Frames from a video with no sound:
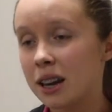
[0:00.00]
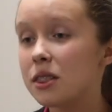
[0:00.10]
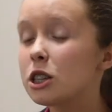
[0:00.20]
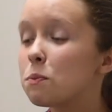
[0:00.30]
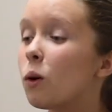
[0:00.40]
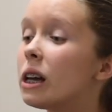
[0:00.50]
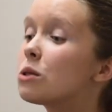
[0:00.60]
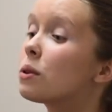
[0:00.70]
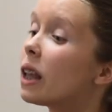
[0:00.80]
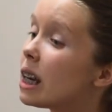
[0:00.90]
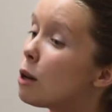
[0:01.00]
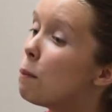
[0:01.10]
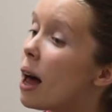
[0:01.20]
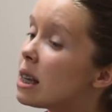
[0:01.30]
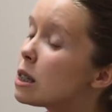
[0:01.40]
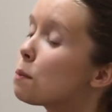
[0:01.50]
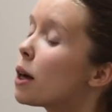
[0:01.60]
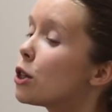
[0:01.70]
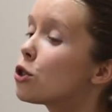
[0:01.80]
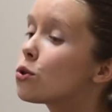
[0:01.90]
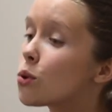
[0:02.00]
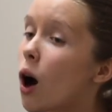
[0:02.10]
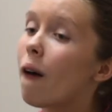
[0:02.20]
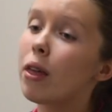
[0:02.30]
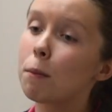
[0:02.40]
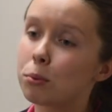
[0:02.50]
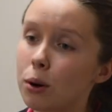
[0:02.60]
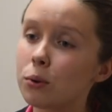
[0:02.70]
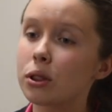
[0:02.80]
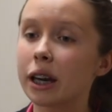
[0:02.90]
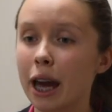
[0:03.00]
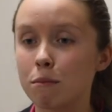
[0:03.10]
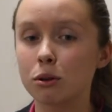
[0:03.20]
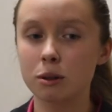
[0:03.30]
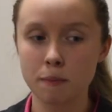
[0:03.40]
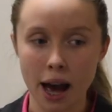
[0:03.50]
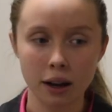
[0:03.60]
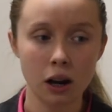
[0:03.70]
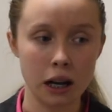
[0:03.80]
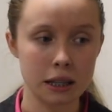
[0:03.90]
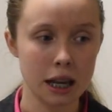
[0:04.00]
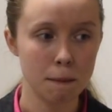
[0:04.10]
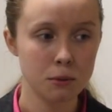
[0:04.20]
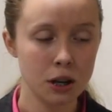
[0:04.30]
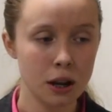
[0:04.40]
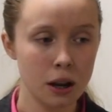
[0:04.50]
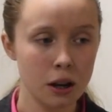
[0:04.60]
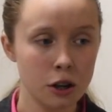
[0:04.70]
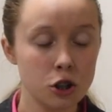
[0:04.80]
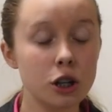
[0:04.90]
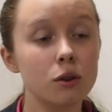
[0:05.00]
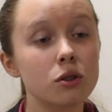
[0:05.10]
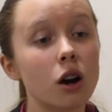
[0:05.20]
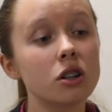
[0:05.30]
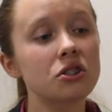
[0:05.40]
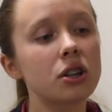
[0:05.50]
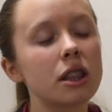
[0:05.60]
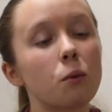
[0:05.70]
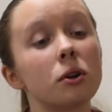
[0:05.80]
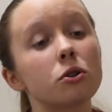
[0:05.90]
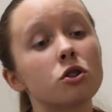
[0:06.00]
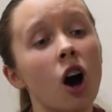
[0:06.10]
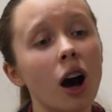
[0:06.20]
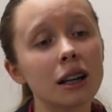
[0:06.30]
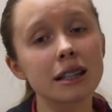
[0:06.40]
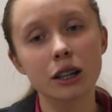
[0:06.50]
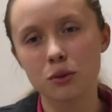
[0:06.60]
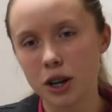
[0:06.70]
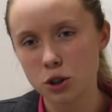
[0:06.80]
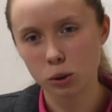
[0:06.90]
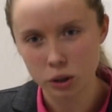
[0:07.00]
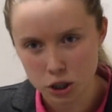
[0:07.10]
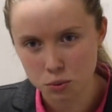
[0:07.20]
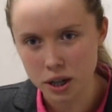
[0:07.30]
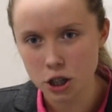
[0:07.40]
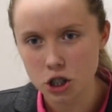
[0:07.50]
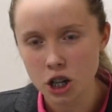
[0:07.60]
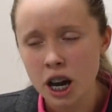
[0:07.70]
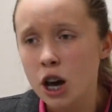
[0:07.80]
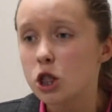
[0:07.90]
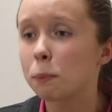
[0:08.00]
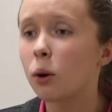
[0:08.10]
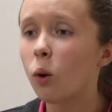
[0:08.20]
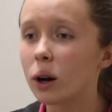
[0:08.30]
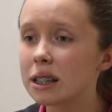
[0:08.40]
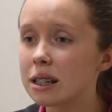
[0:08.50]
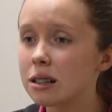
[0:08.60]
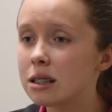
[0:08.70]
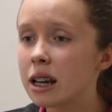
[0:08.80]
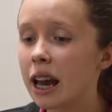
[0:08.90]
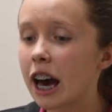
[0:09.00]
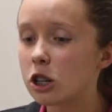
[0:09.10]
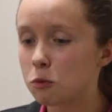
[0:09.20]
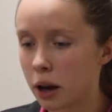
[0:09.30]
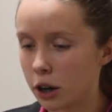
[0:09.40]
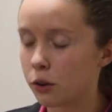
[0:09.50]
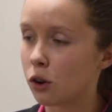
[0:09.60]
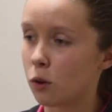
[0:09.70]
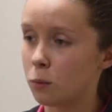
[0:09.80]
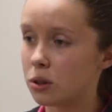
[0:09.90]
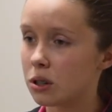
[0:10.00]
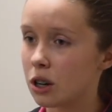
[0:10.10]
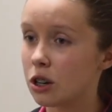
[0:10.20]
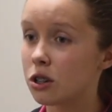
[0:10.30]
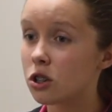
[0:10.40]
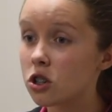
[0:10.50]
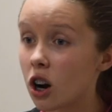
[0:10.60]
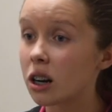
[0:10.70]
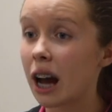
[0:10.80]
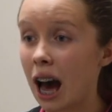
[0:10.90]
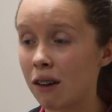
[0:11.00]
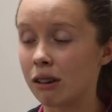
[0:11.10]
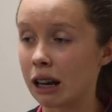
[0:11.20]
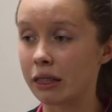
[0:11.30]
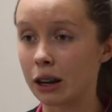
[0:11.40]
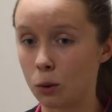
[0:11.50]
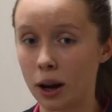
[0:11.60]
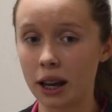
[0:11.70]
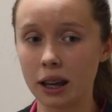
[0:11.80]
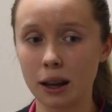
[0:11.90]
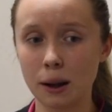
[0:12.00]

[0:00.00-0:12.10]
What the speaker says: This point is related best by the straw that broke the camel's back concept. She goes on to say that when your toxic threshold is reached, the poisons and microbes start having their way.